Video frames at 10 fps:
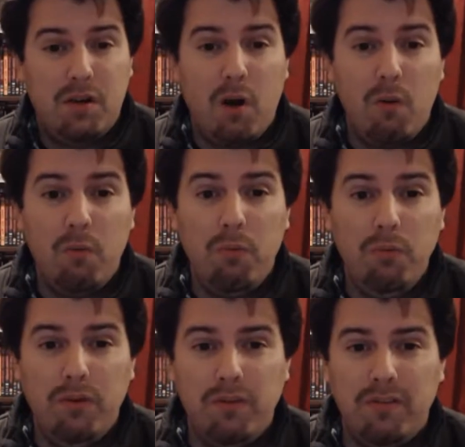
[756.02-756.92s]

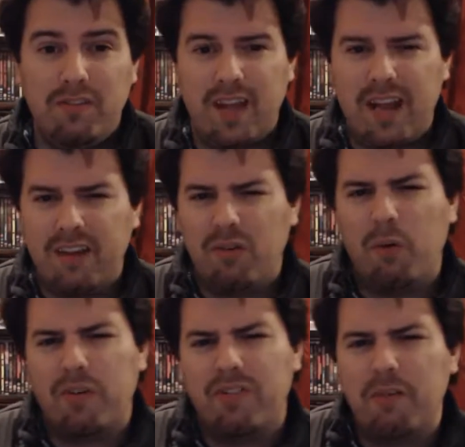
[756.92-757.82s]
gold statue
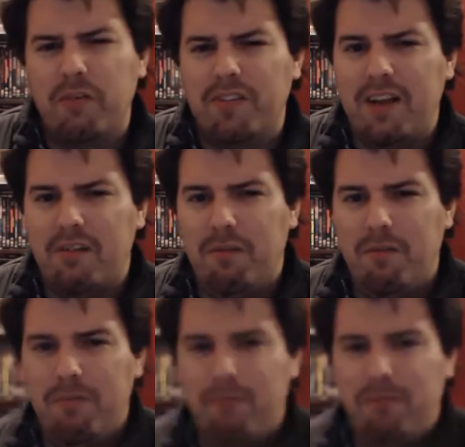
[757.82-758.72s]
or silver
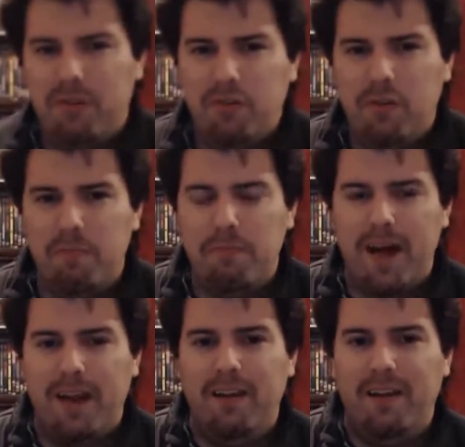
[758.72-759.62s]
statue of
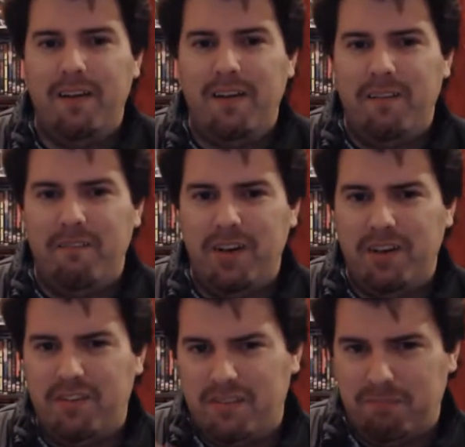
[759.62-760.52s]
Superman,
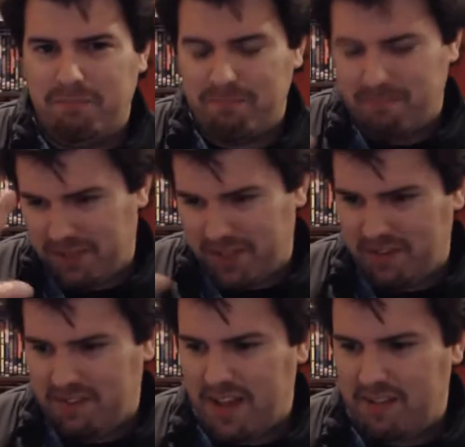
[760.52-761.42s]
which
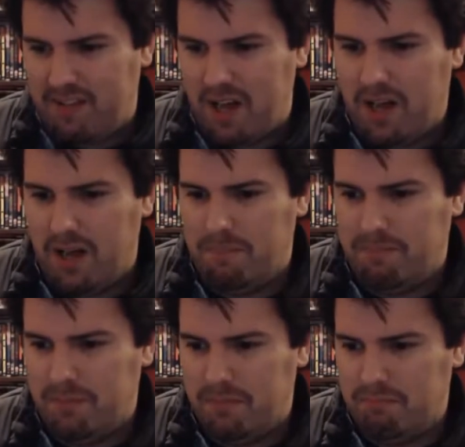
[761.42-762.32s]
says
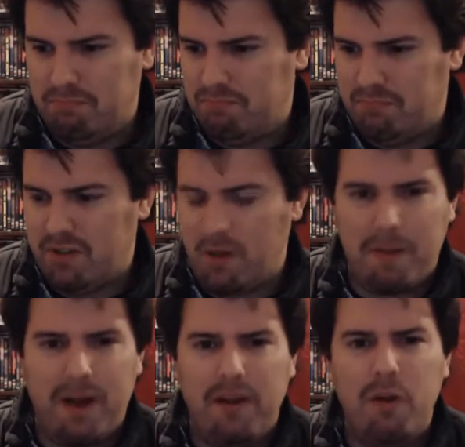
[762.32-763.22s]
something
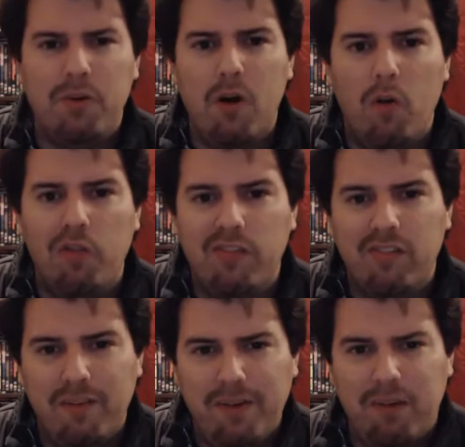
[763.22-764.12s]
about no
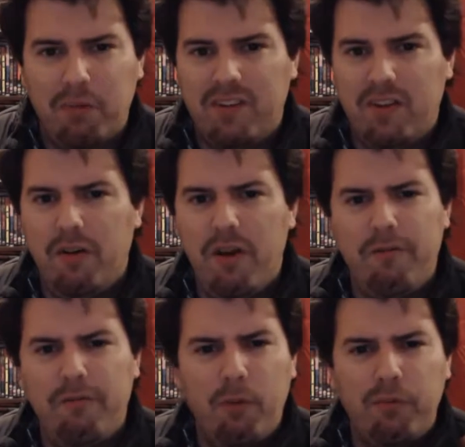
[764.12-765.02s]
gods. I think that's what it says, or
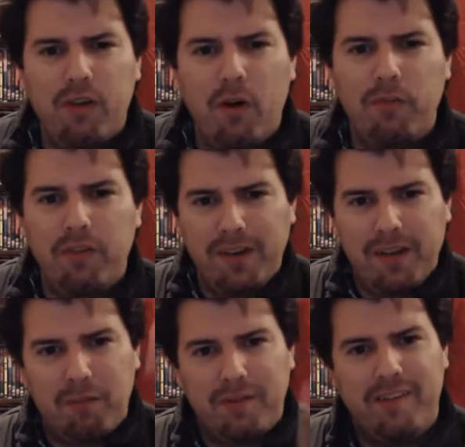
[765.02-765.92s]
no false gods. I
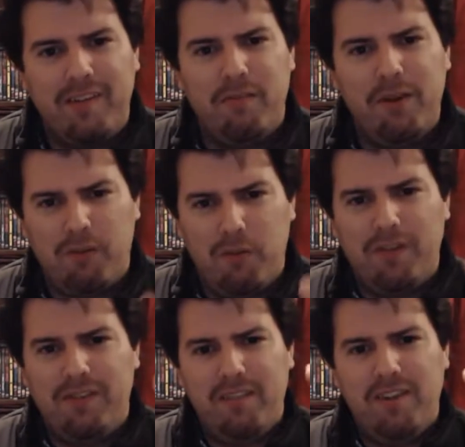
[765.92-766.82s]
think that's what it says. I think that's
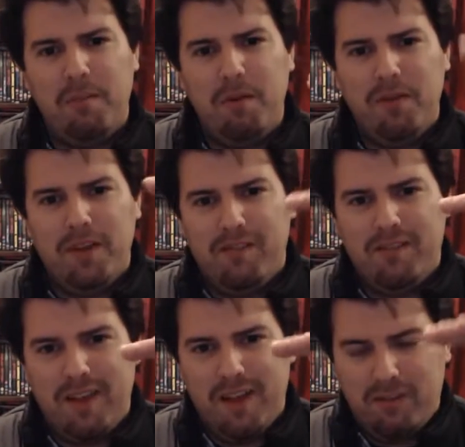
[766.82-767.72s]
what it says in the movie.
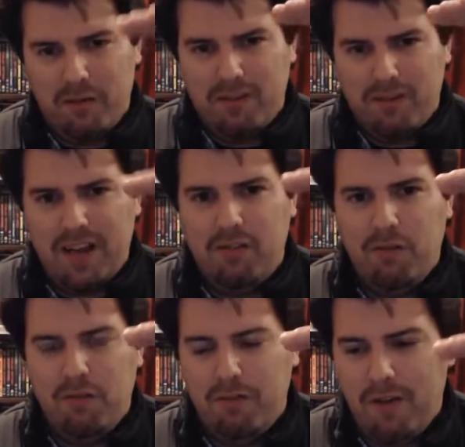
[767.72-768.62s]
So it's a
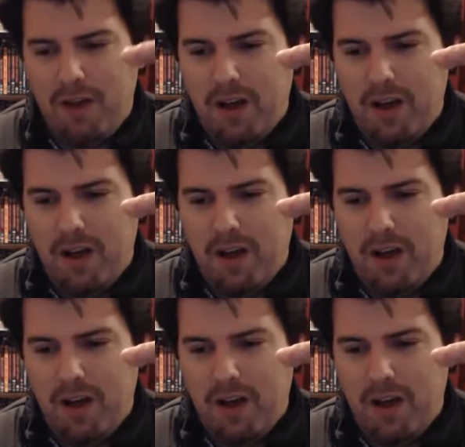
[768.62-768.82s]
statue of